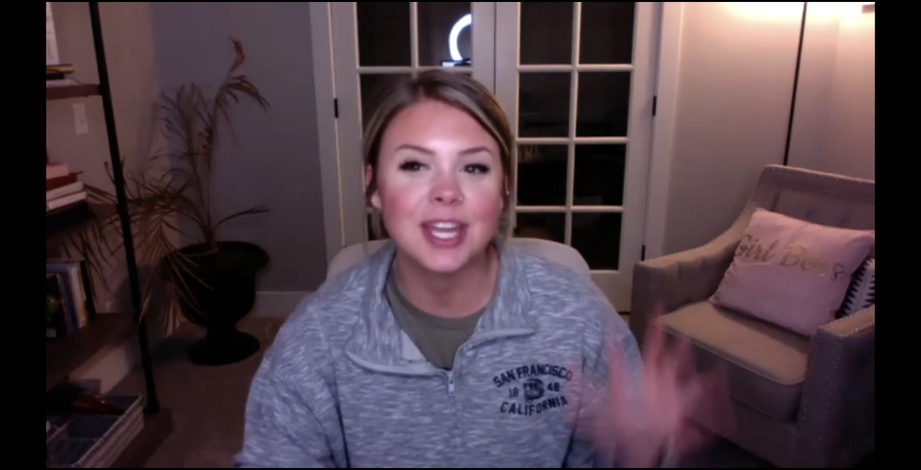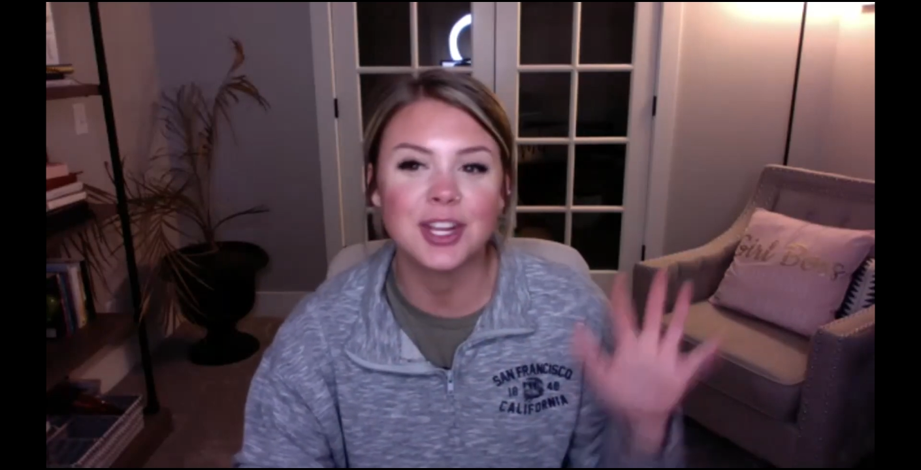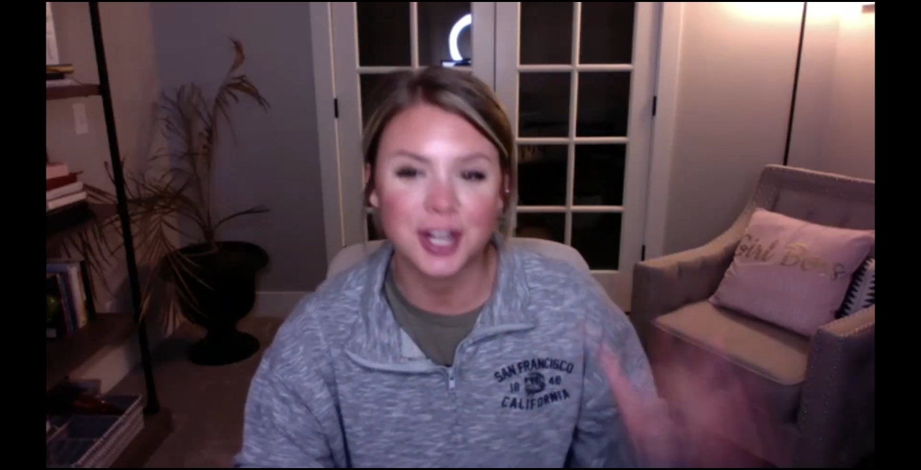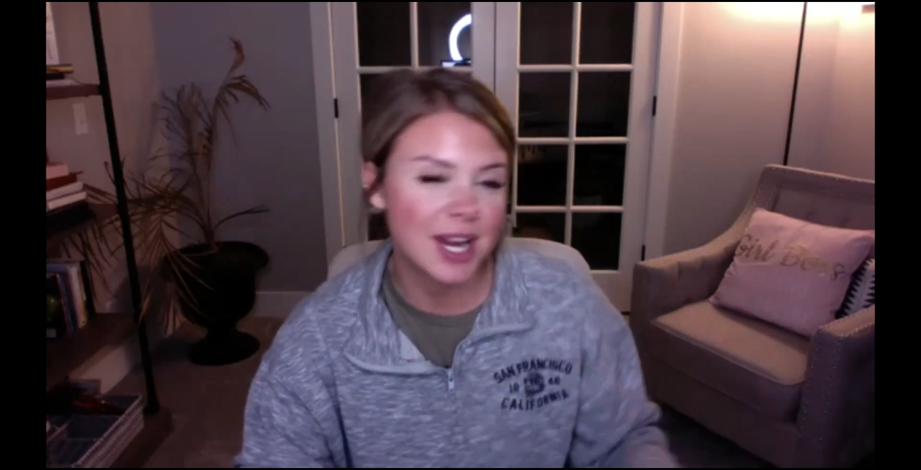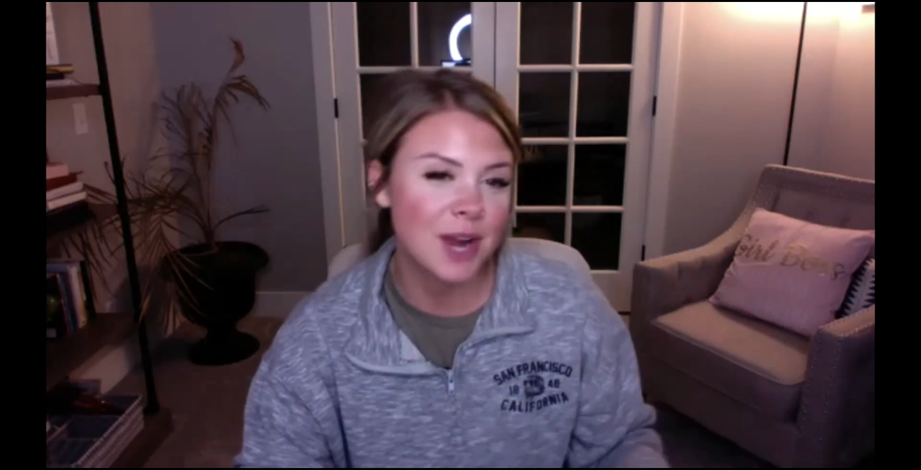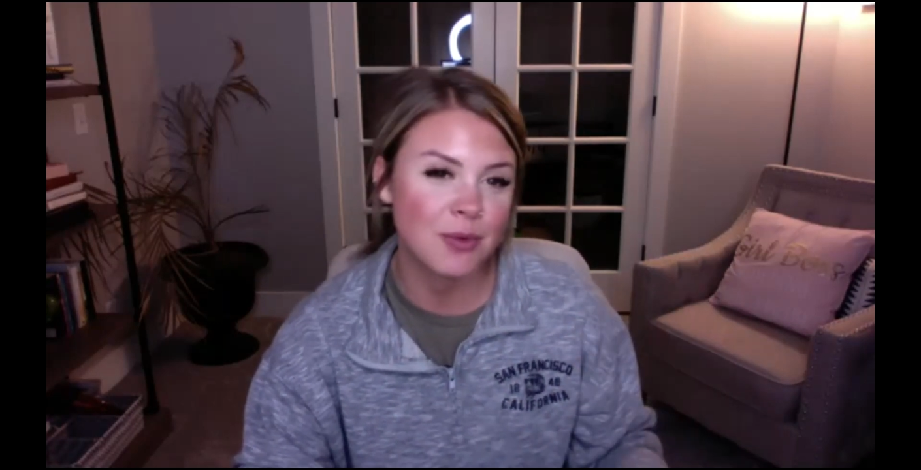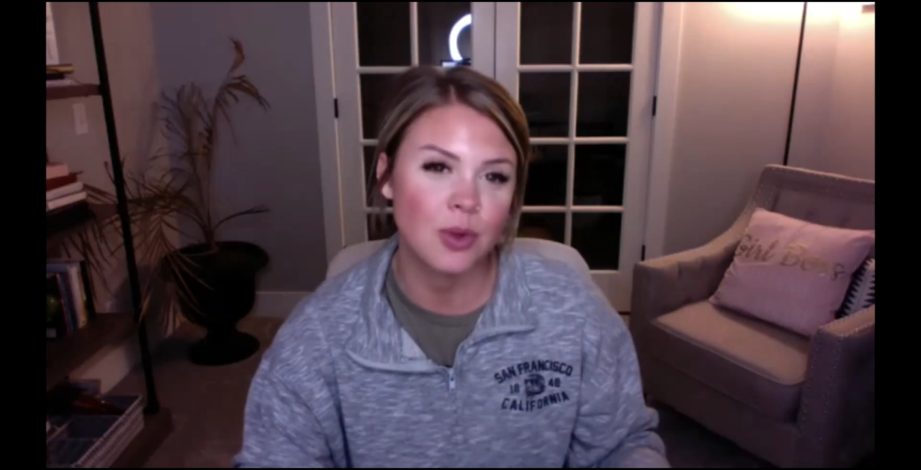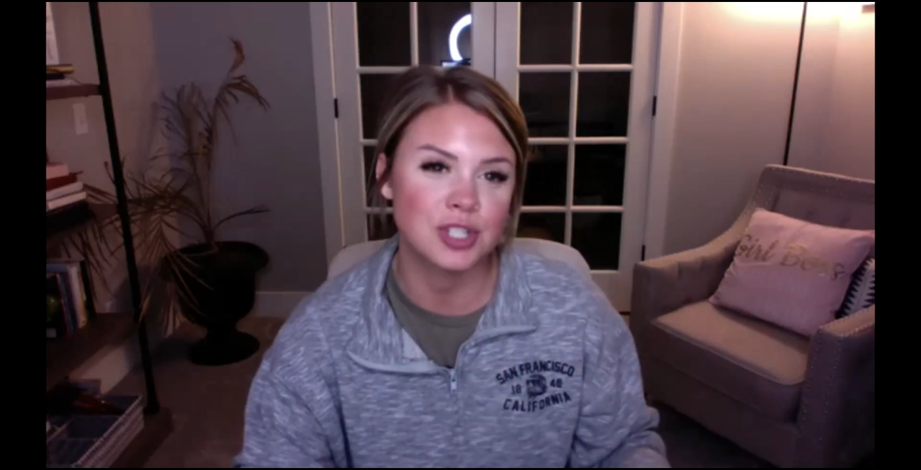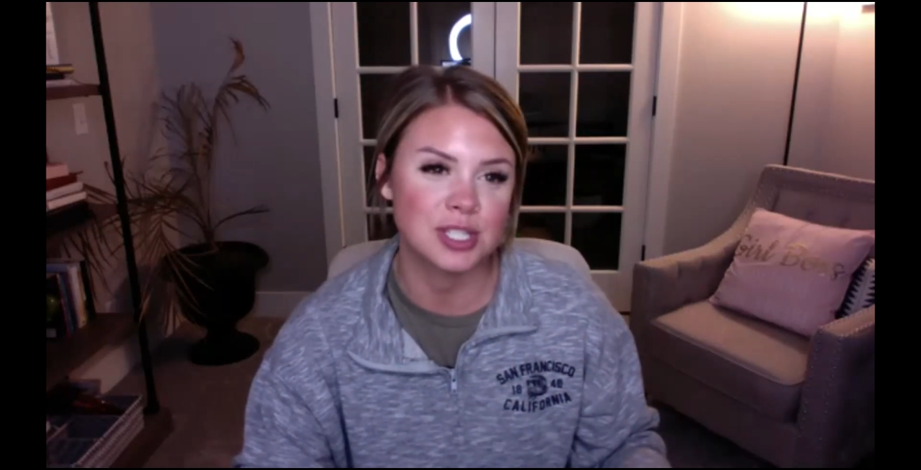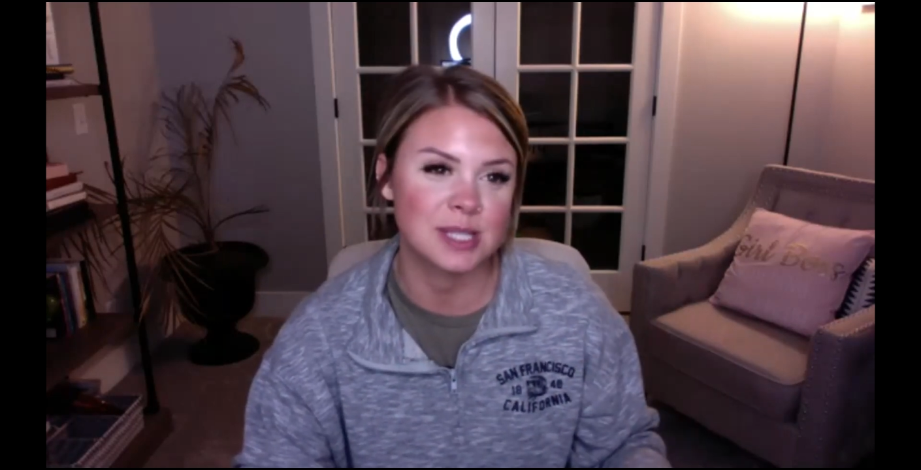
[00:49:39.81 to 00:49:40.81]
and you're going to
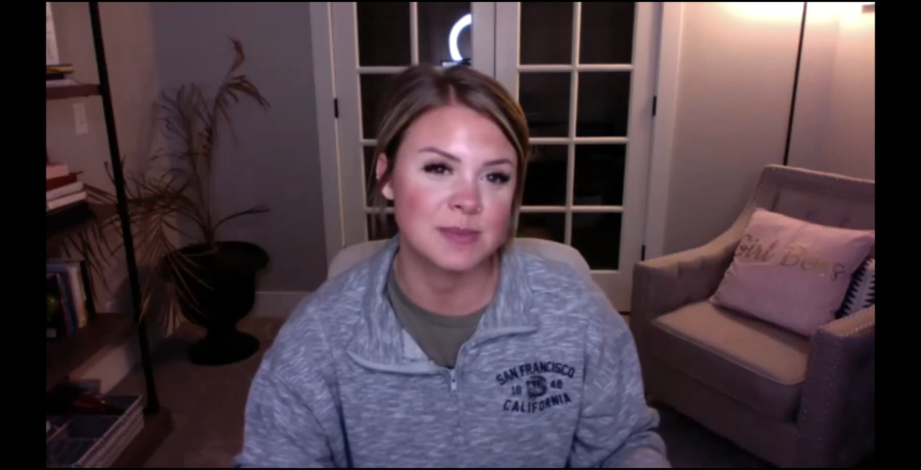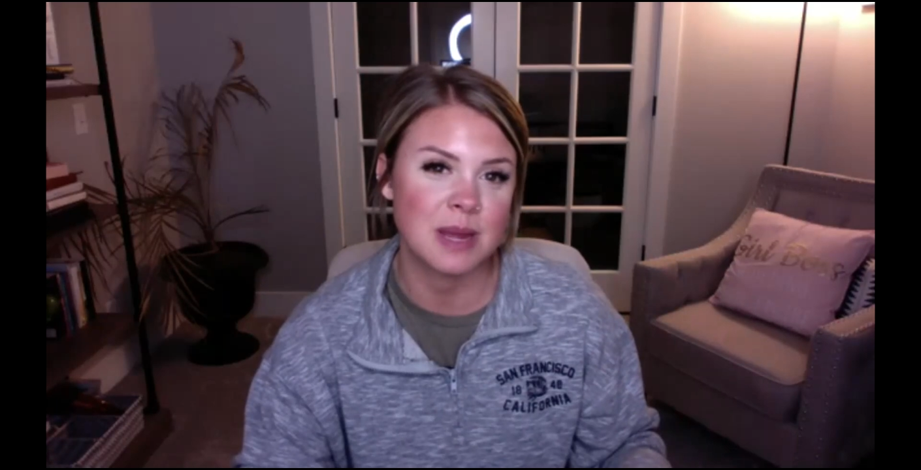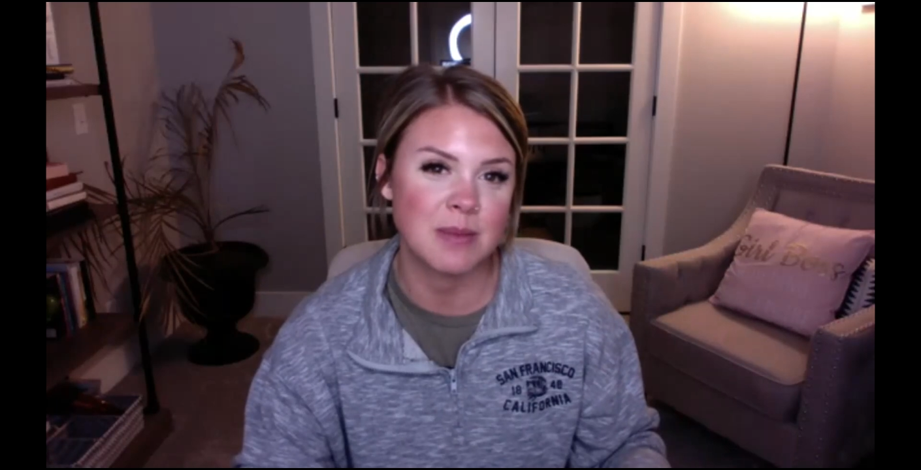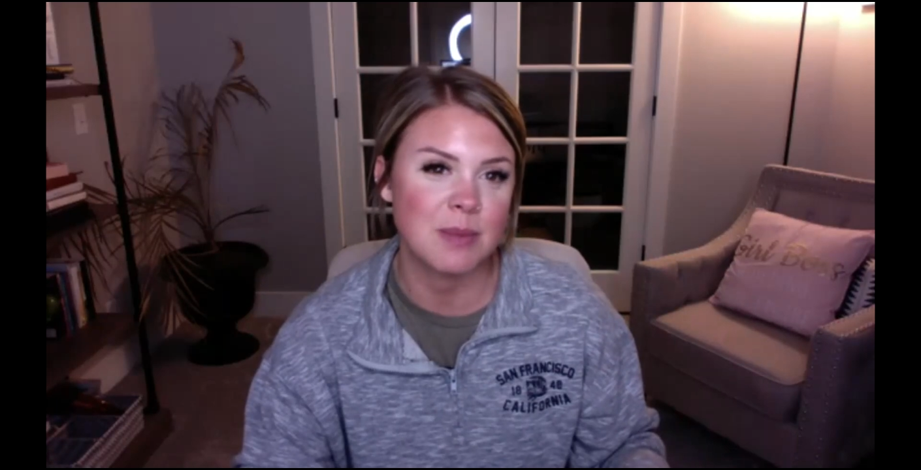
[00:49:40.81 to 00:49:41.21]
enroll just as many